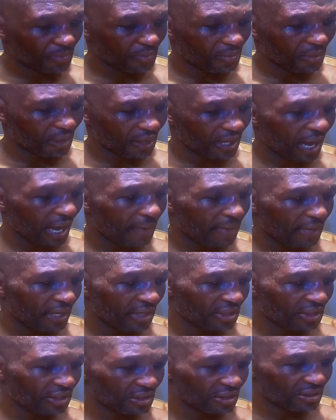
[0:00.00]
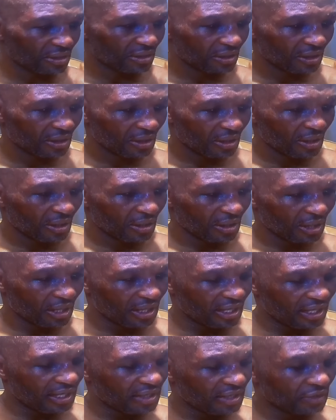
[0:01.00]
a combination, and
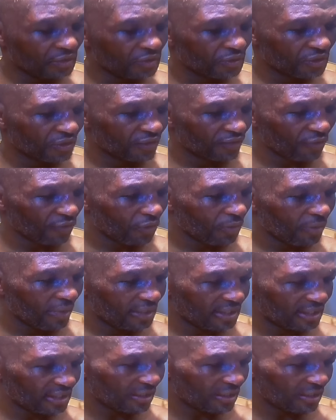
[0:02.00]
then using the rope as an